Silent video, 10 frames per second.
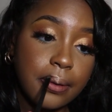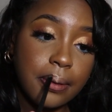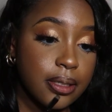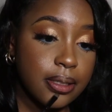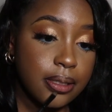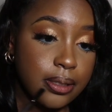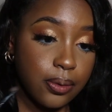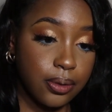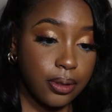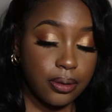Yes, that's
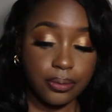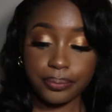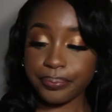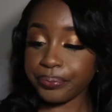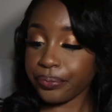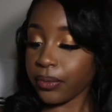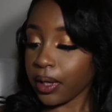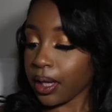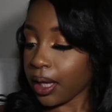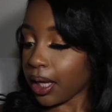so cute.
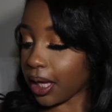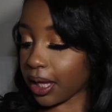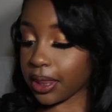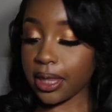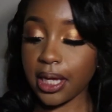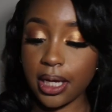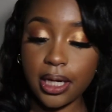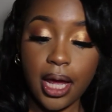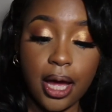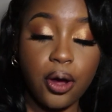And
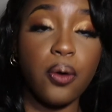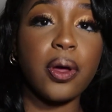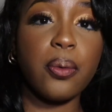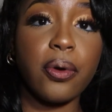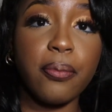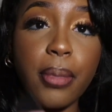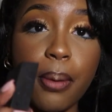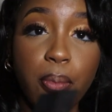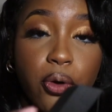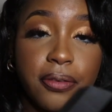then I go in with my
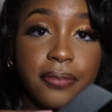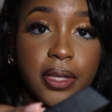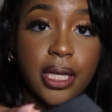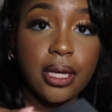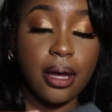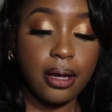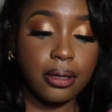Morphe